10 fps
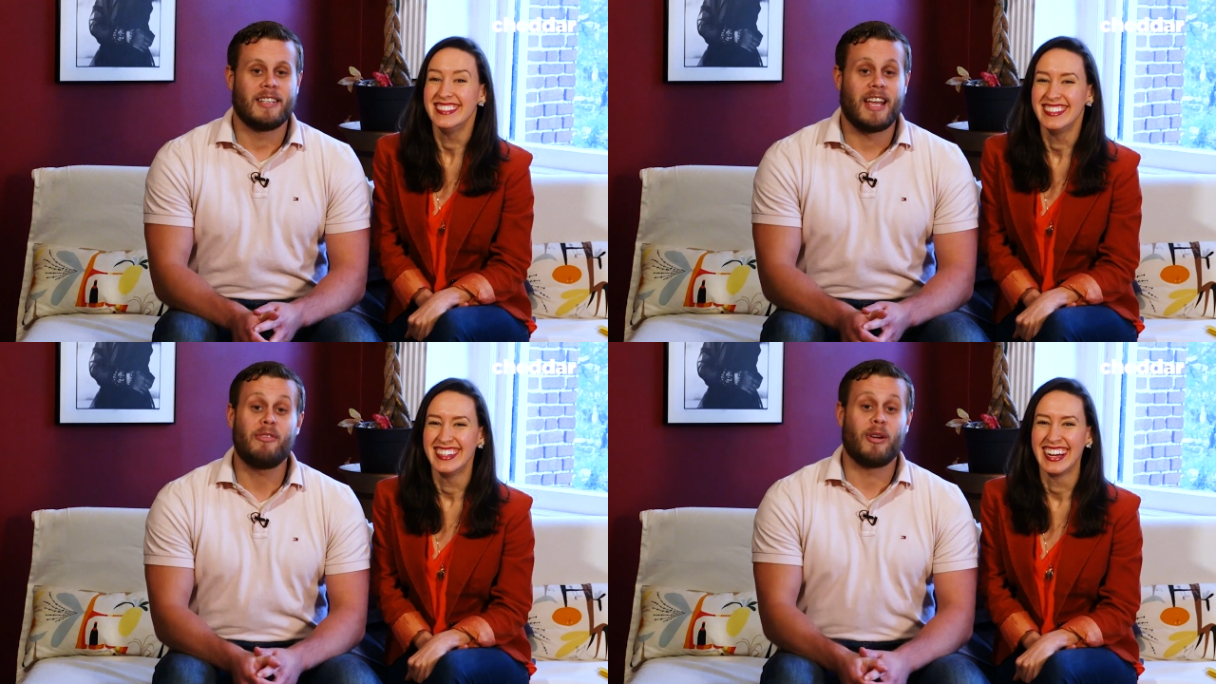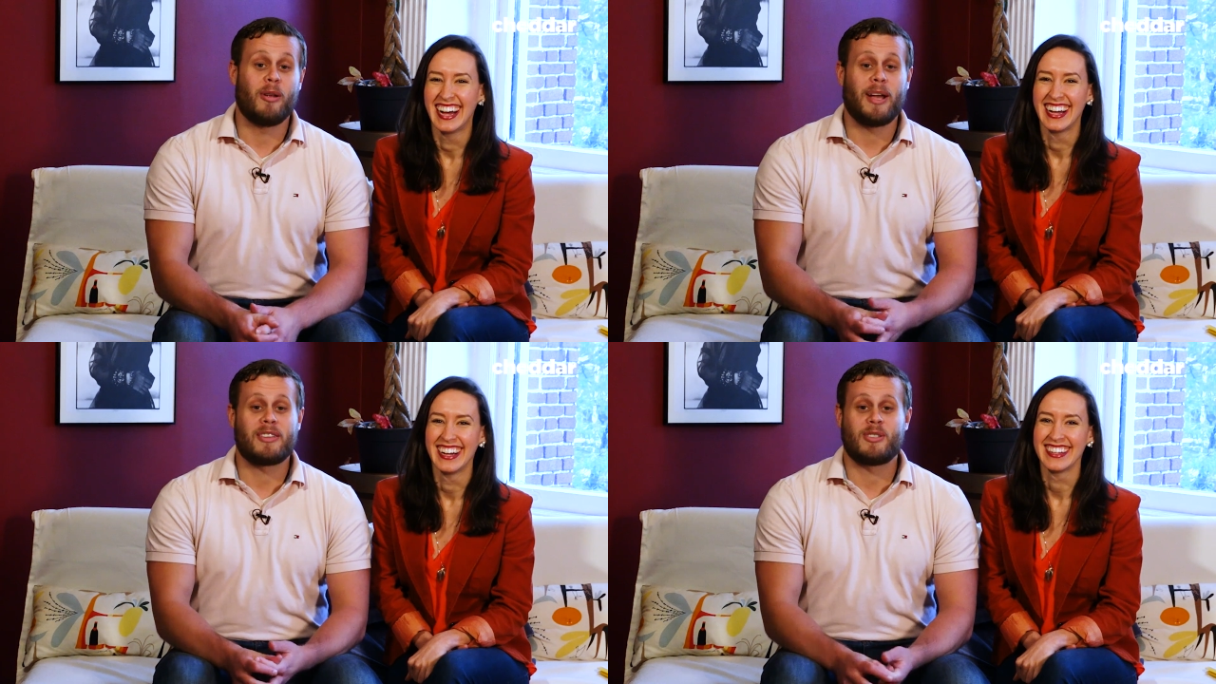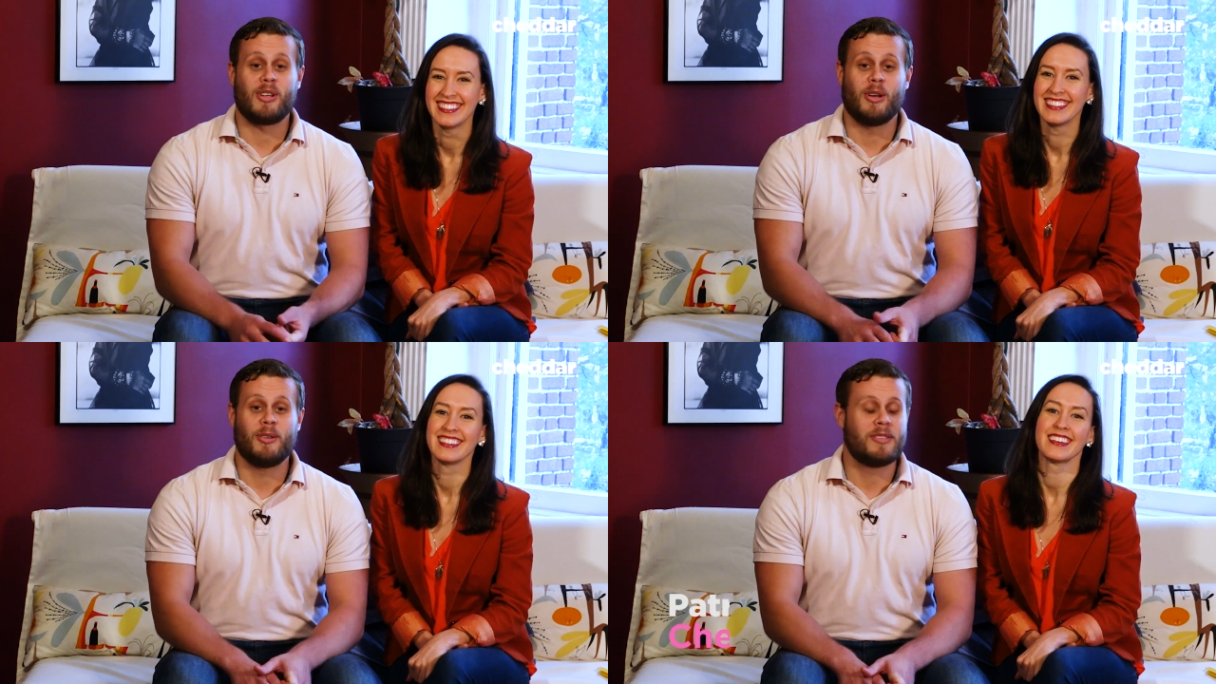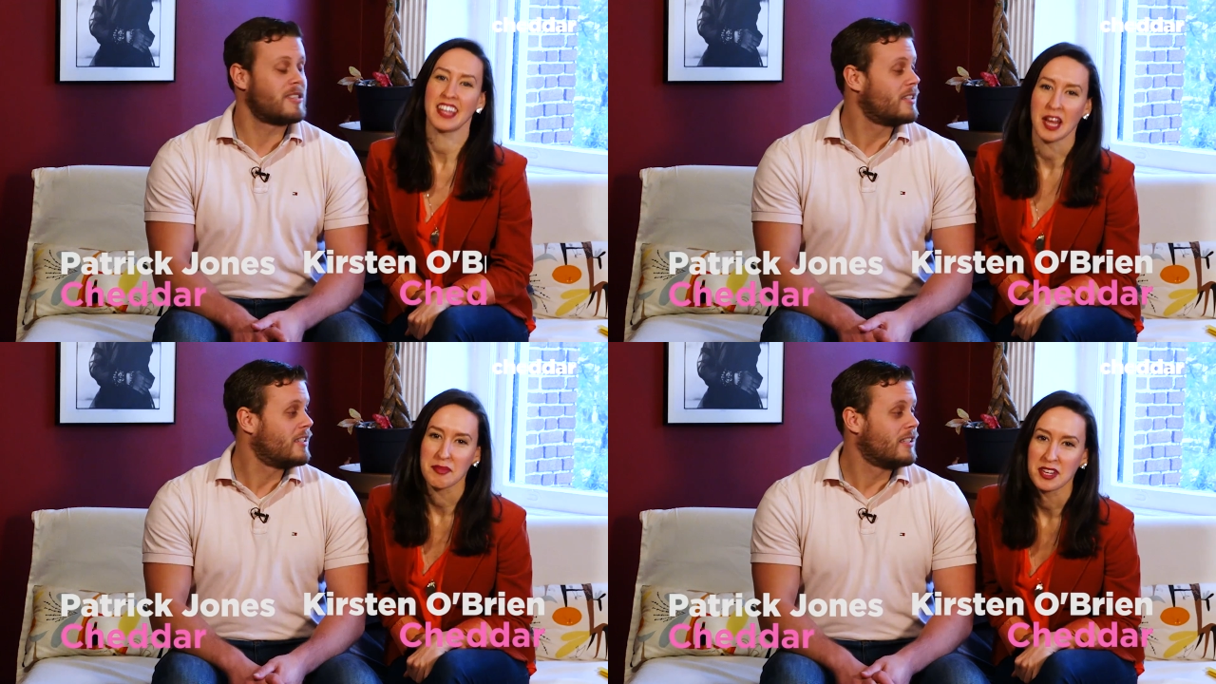Speaker 1: Hey everyone, I'm Patrick Jones.
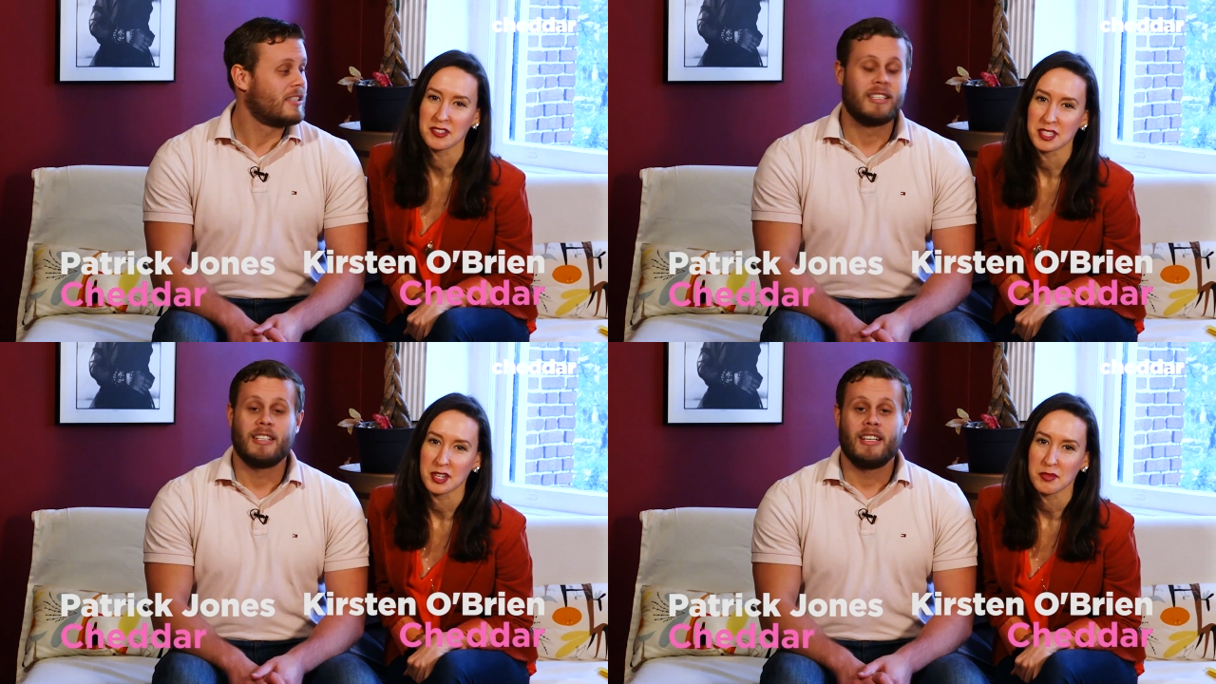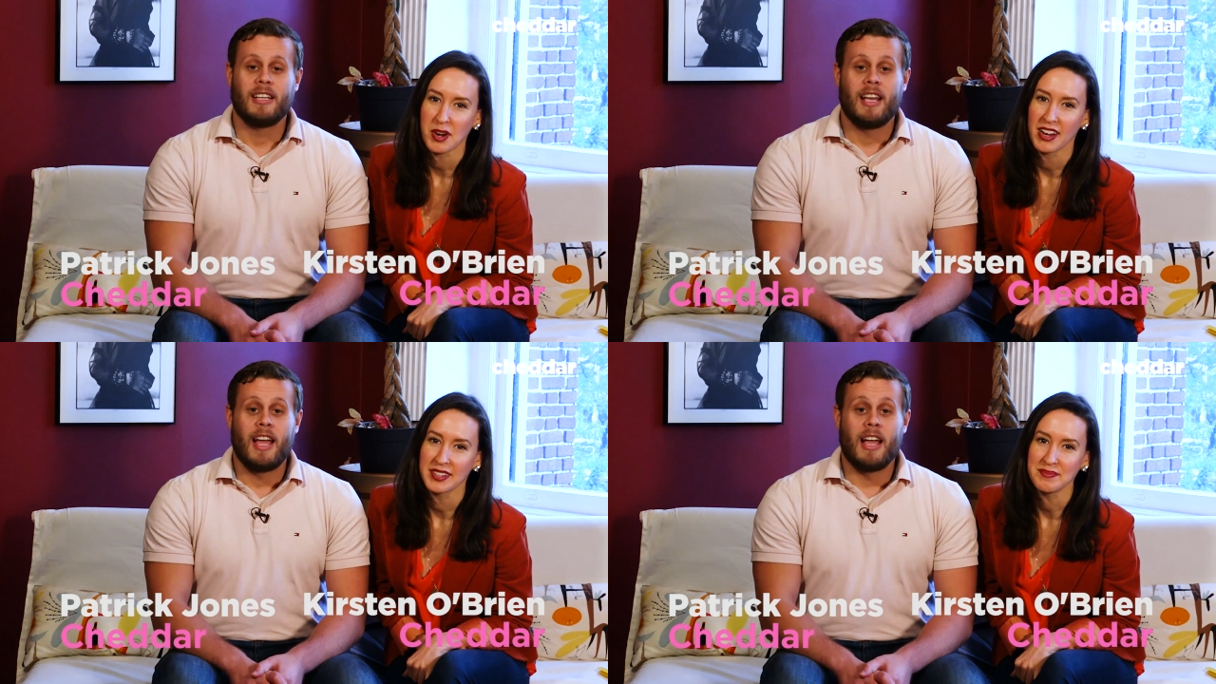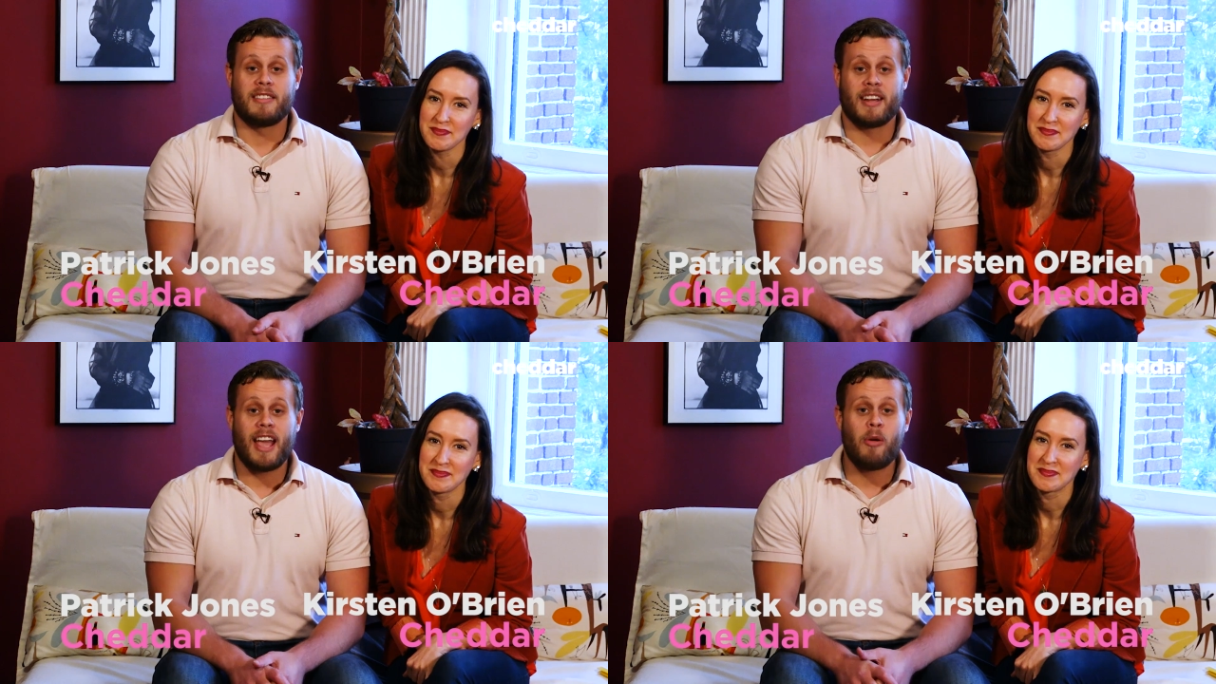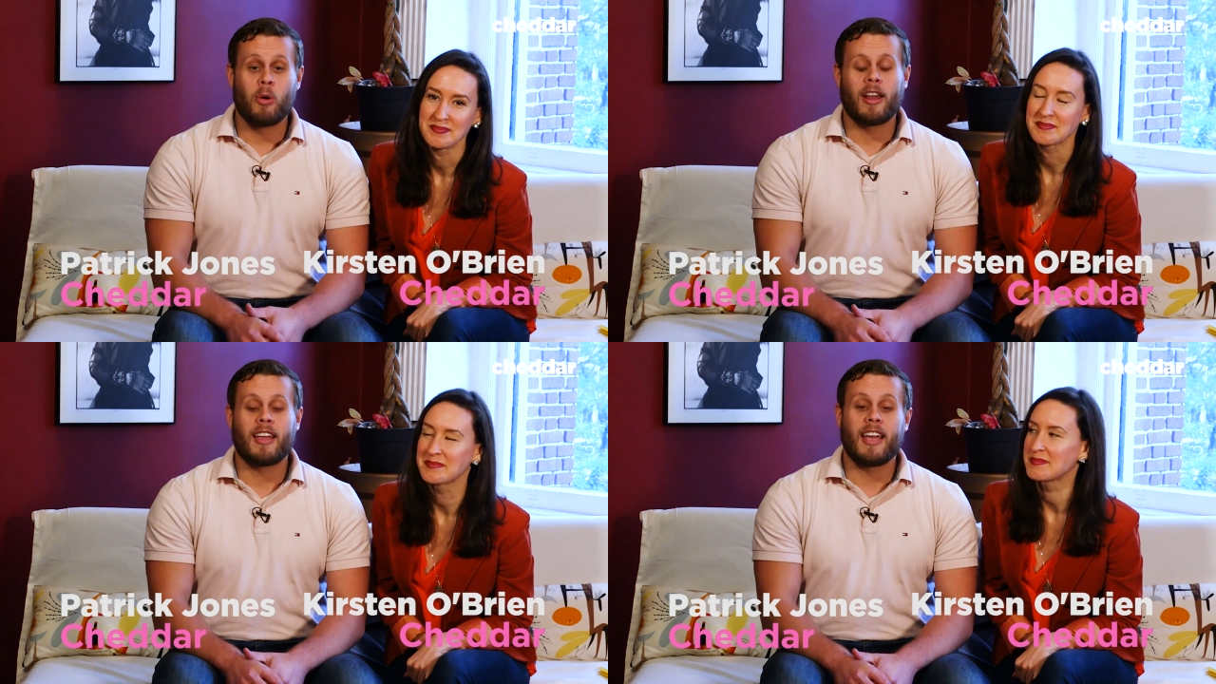And
Speaker 2: I'm Kirsten O'Brien. And
Speaker 1: today
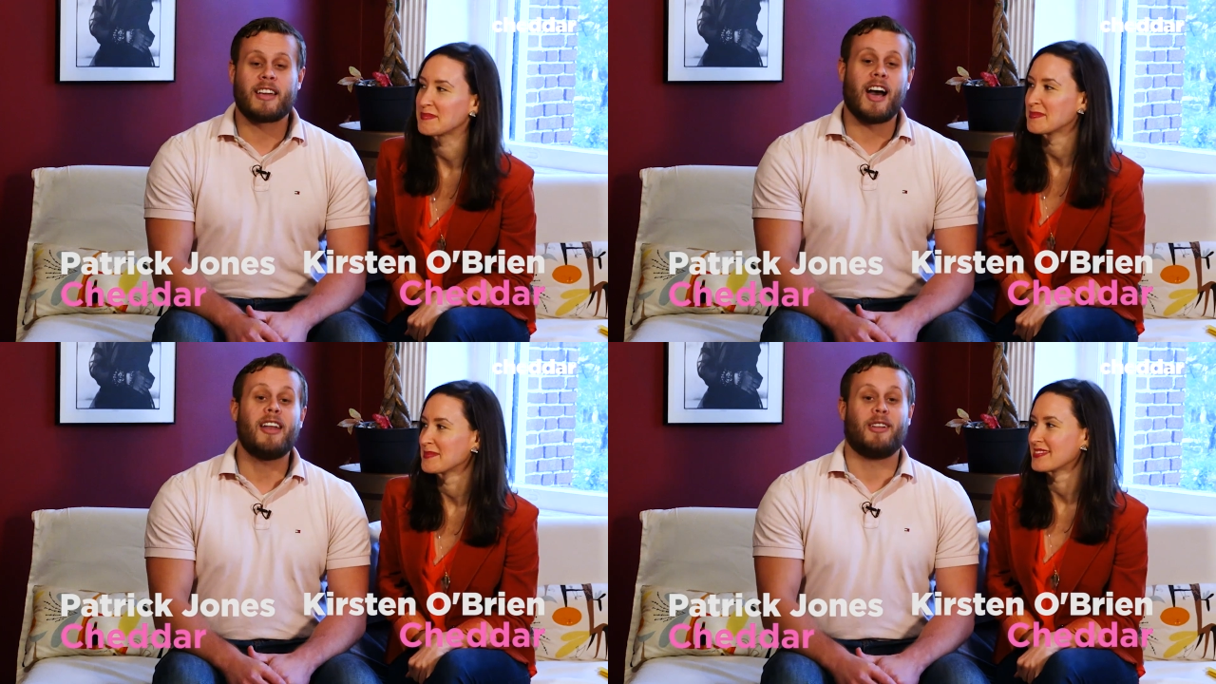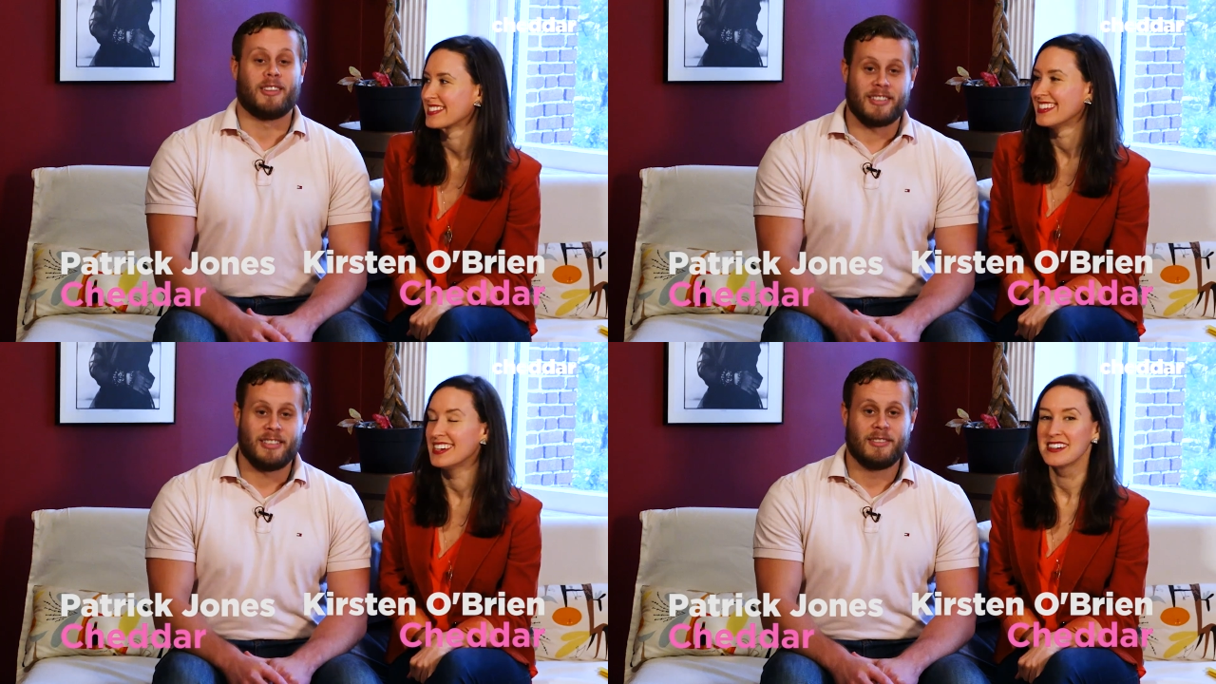we're gonna get cuddled.